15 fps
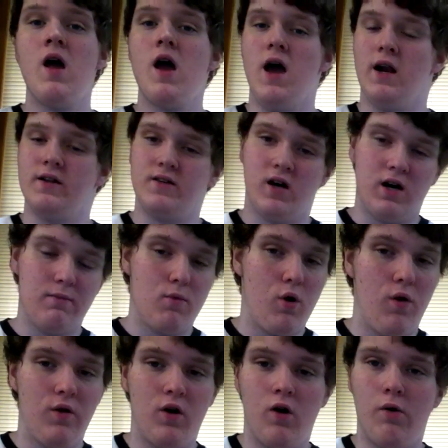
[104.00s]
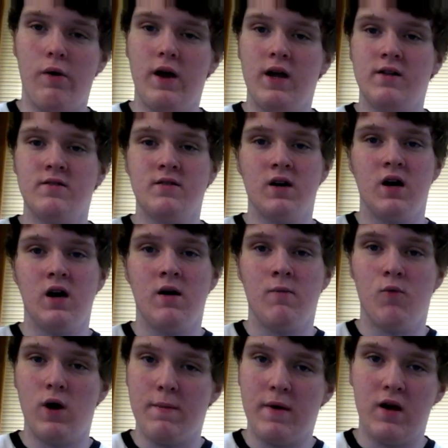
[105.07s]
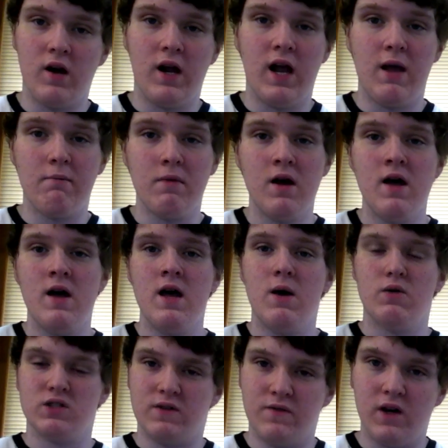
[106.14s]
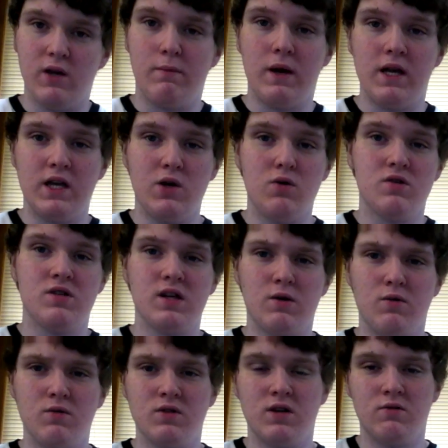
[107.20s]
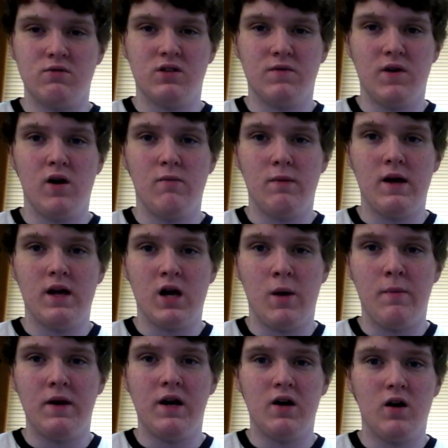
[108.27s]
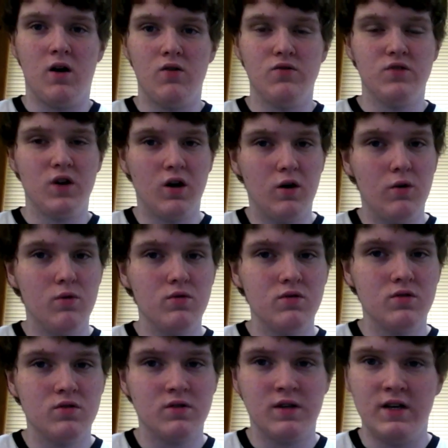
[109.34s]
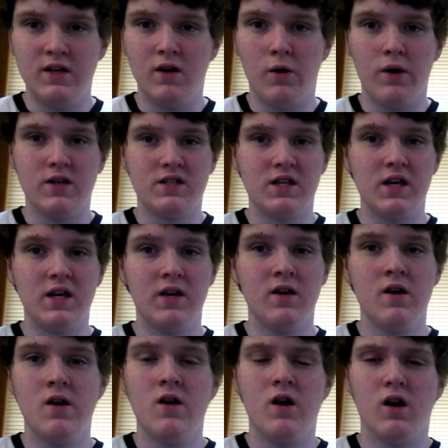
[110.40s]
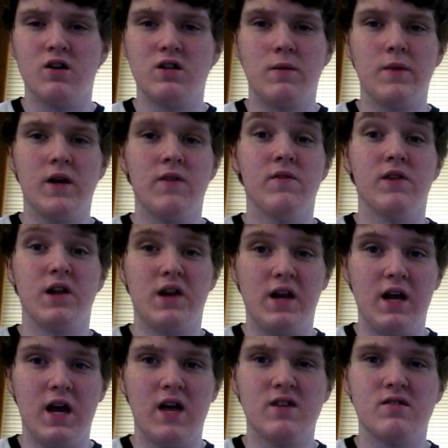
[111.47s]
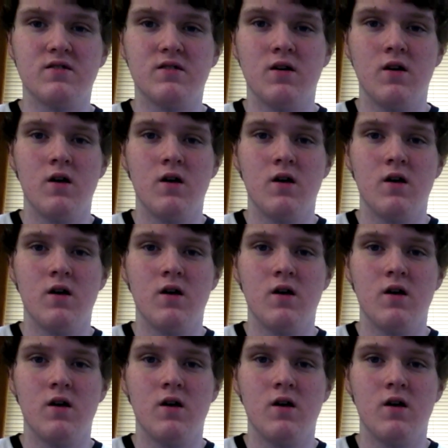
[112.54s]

Had a ton more than 08. Way better game. It was developed by Yuxt, and it was developed by a company called TOSE, T-O-S-E, or something for the DS.